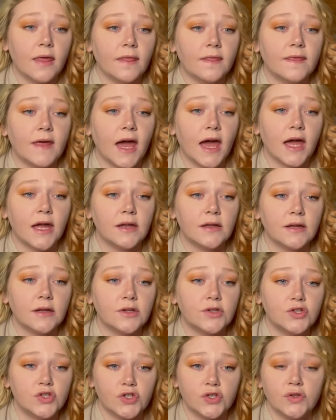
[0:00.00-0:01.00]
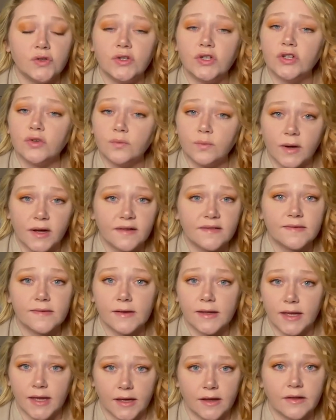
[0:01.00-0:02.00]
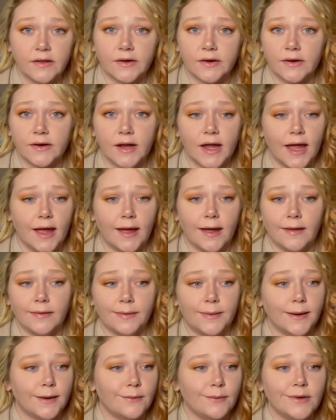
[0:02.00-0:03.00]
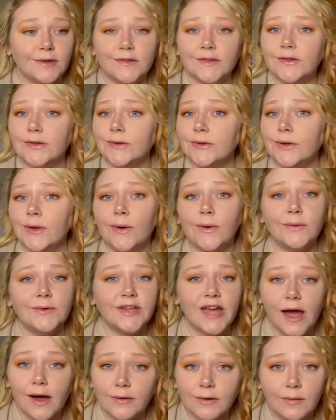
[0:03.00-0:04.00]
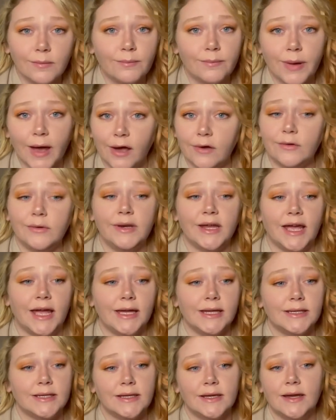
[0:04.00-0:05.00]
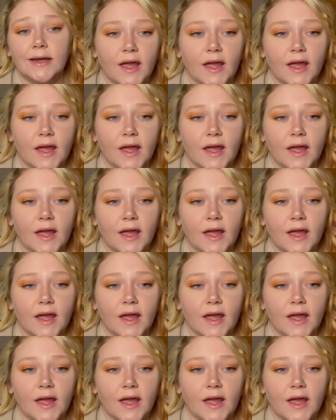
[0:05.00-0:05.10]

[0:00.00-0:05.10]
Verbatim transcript: that Junior was the killer, and there was no doubt about it,